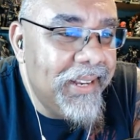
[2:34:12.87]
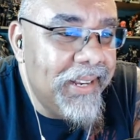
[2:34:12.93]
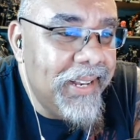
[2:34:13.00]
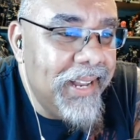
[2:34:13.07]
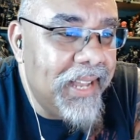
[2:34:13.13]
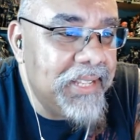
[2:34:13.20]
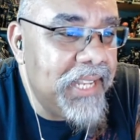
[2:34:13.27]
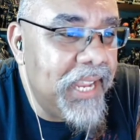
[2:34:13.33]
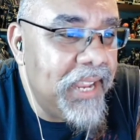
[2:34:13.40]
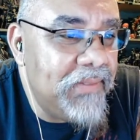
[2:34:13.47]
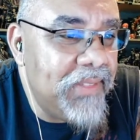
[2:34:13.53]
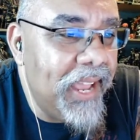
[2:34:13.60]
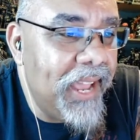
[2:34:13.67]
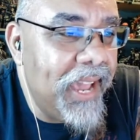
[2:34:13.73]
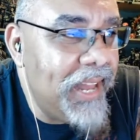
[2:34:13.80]
Now, see, if
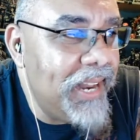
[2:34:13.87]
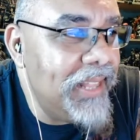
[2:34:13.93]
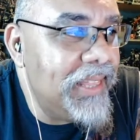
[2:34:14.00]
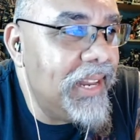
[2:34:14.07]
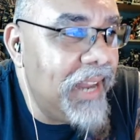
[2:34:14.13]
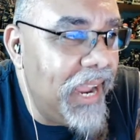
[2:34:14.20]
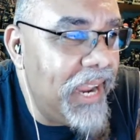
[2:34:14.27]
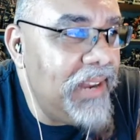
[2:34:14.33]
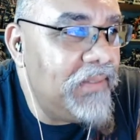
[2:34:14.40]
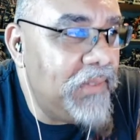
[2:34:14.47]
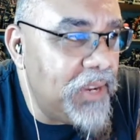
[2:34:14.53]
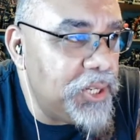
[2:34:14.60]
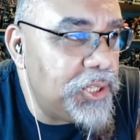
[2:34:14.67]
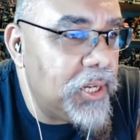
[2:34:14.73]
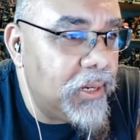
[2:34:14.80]
they added the night
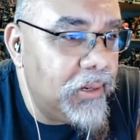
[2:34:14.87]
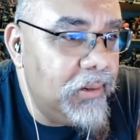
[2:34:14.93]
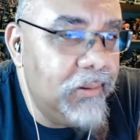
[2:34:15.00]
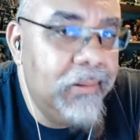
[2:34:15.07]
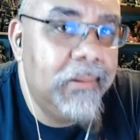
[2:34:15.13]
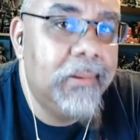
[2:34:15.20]
vision.